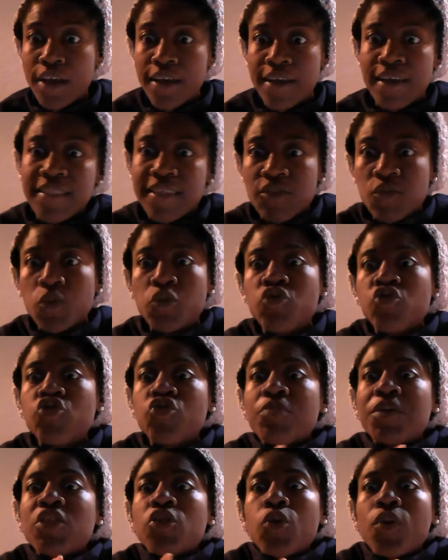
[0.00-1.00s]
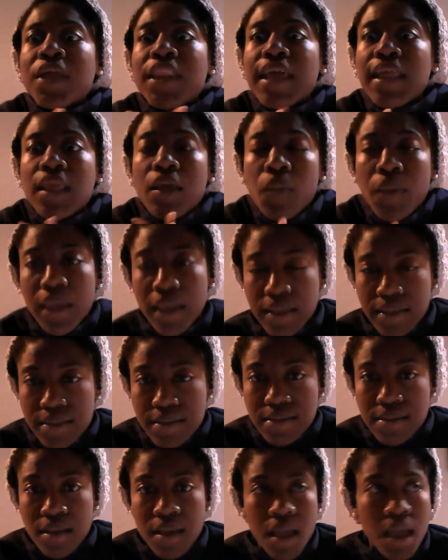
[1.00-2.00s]
That's what you should be doing
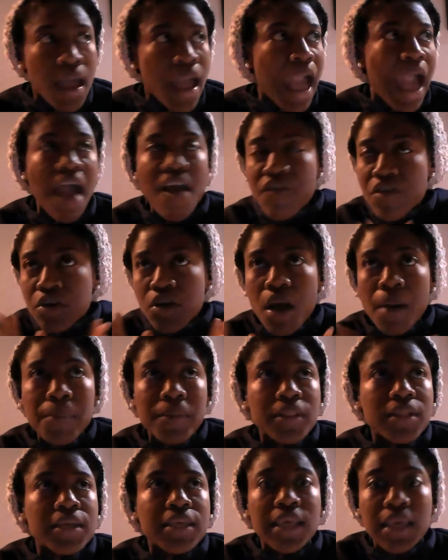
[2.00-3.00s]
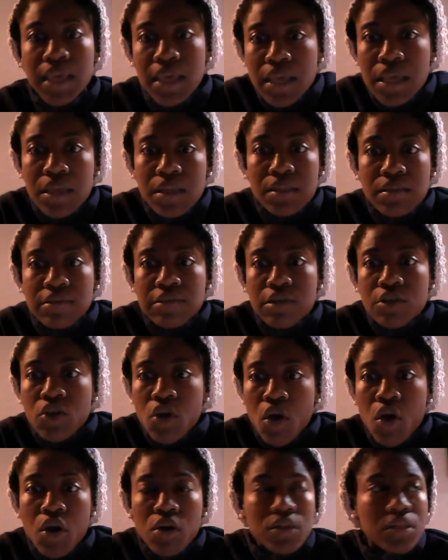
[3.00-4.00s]
anyways. Have a couple of kids, you
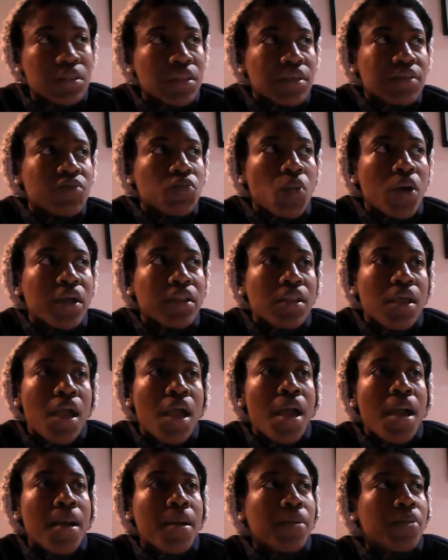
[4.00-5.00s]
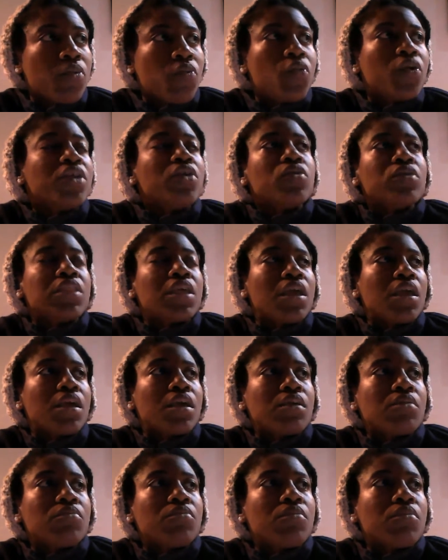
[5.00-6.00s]
know? This is what do you think?
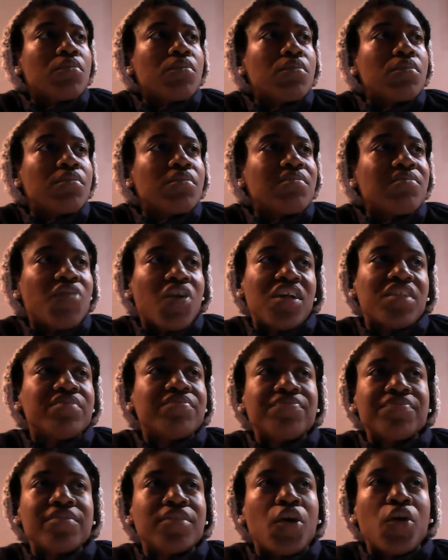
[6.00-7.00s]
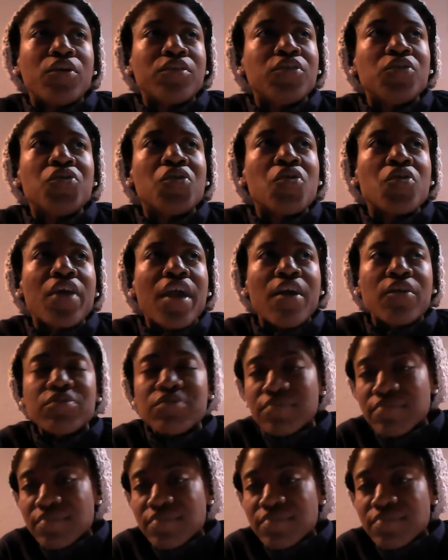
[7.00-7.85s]
Well, no, you don't count.